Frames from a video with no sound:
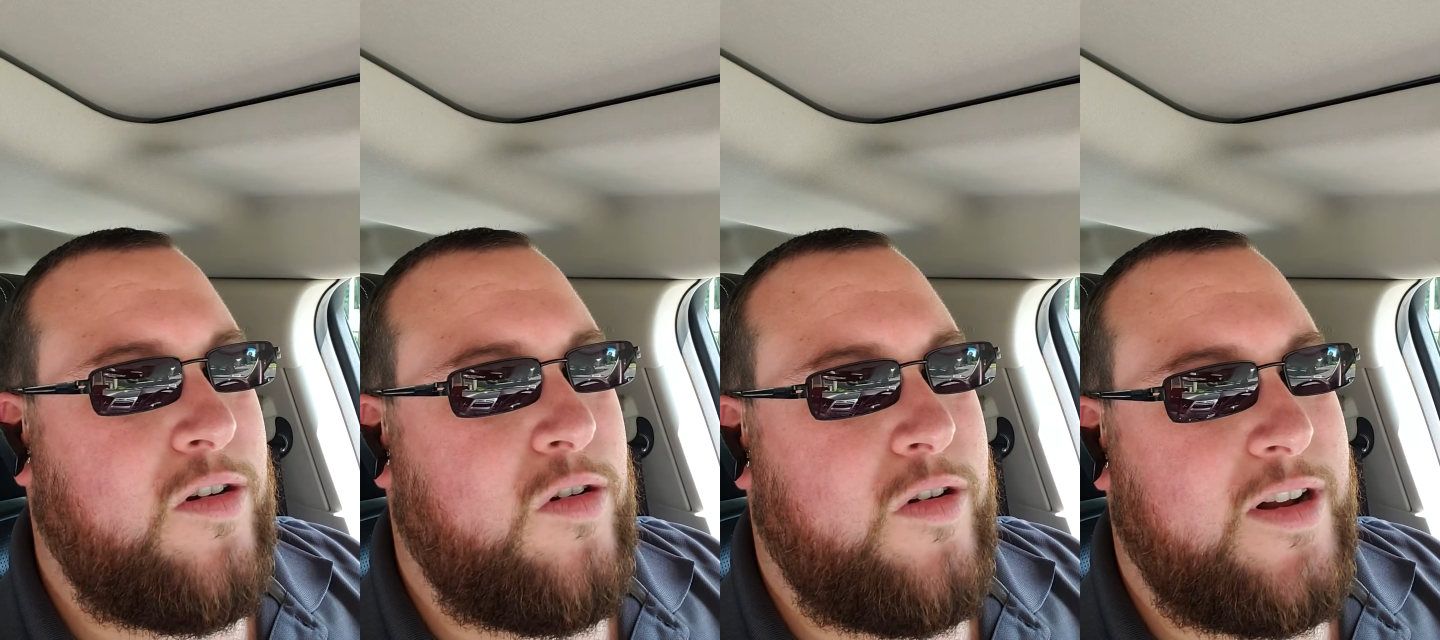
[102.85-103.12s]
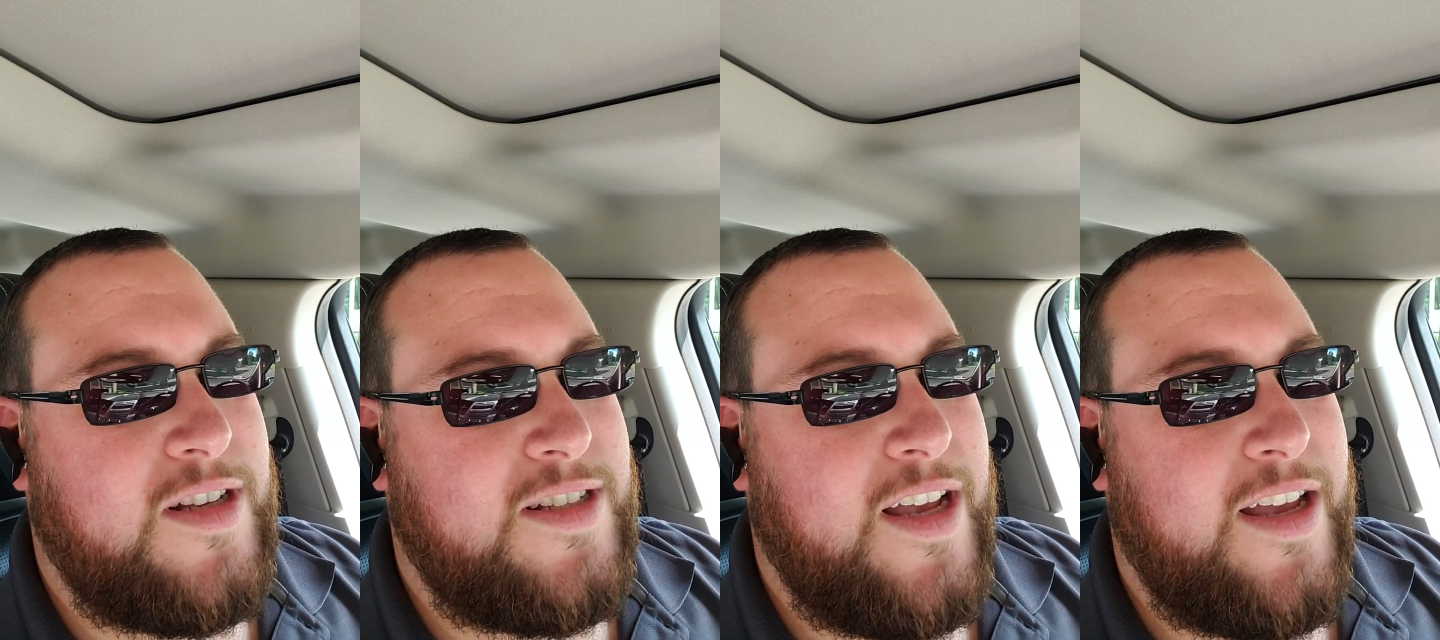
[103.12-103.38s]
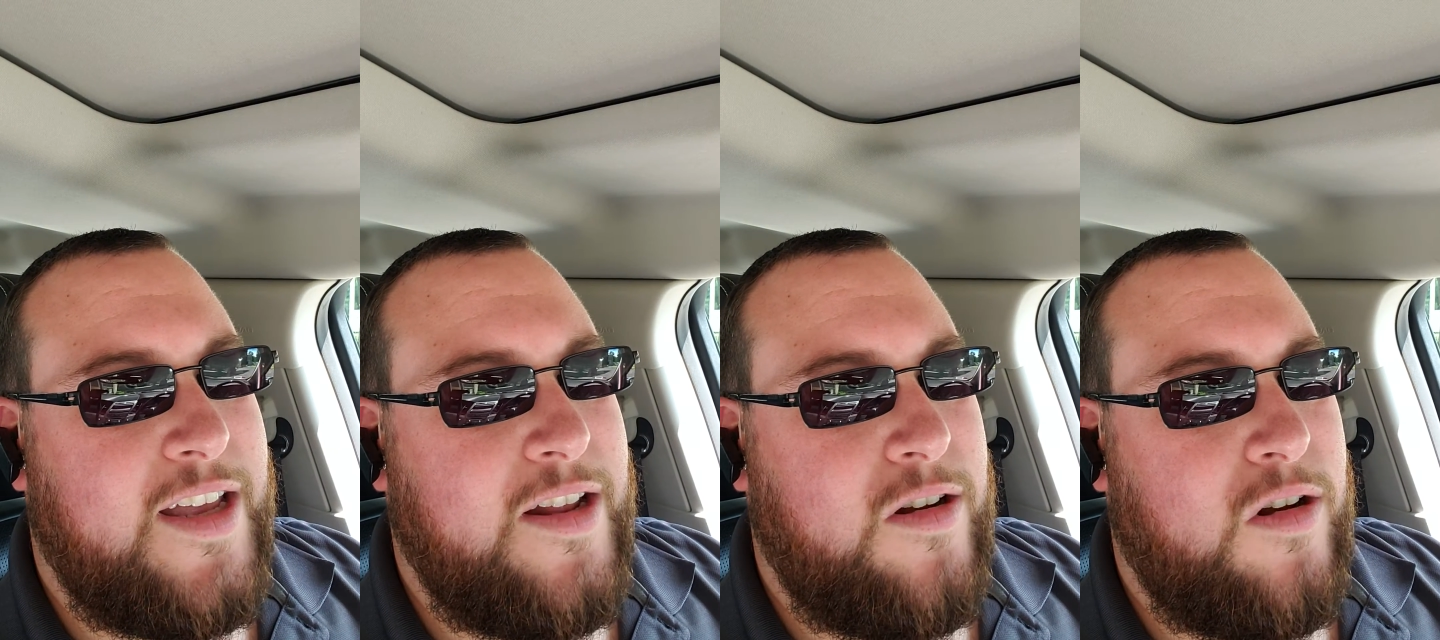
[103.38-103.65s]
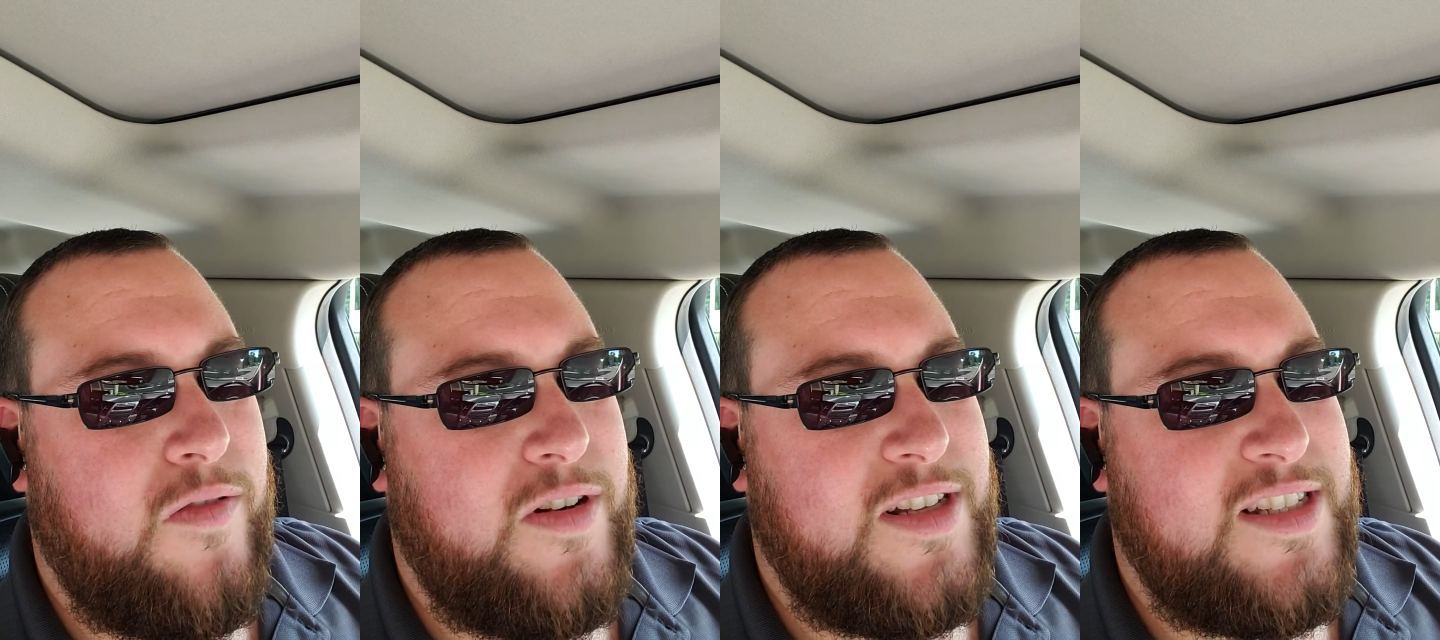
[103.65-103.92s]
or executor
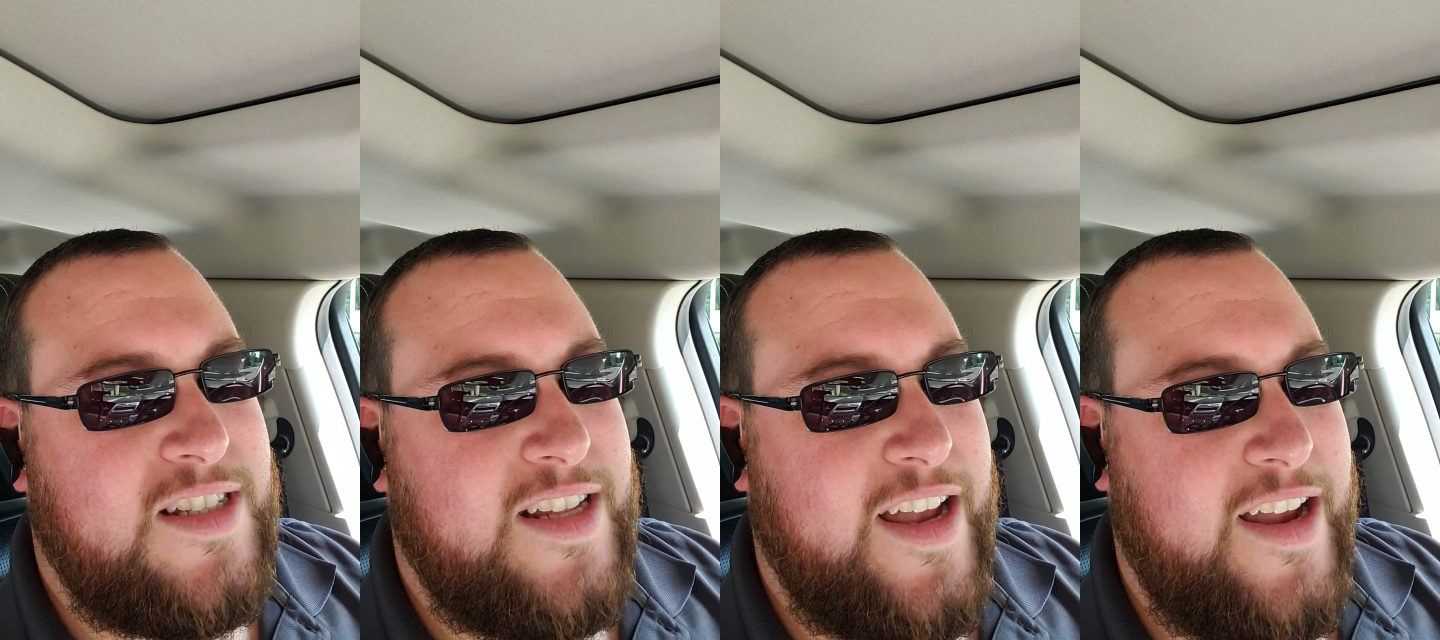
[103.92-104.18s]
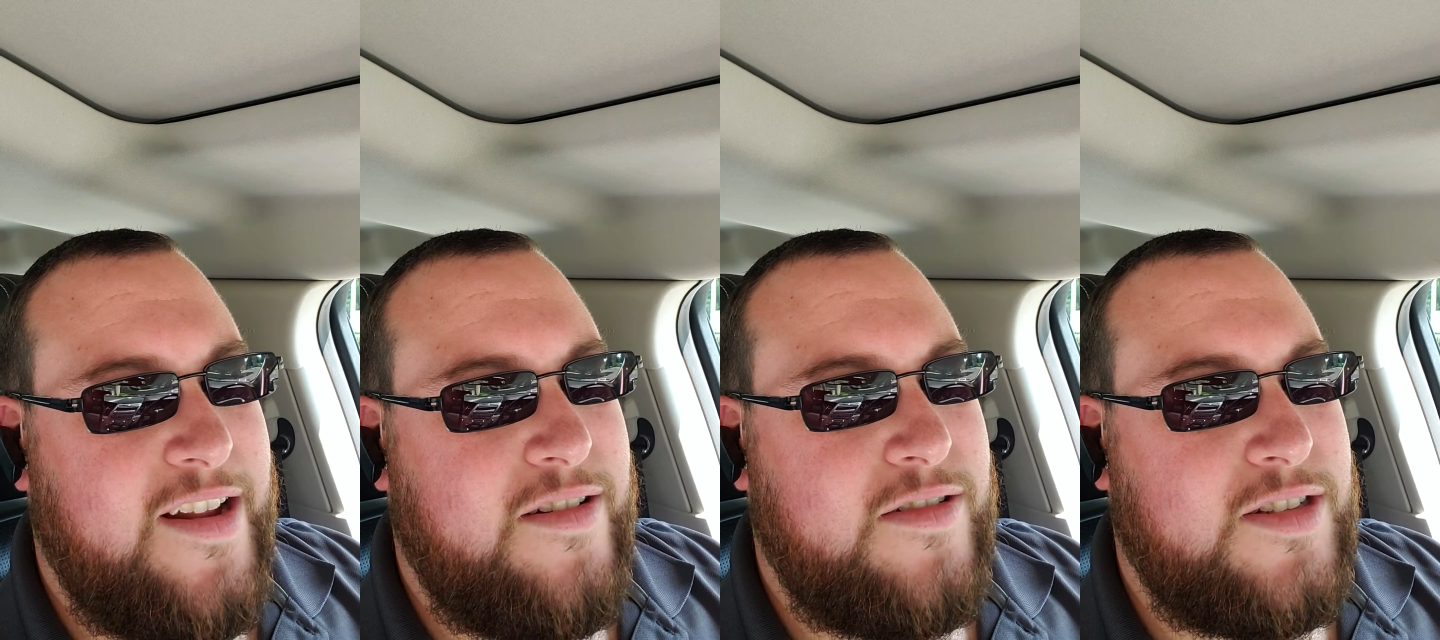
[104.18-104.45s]
of an estate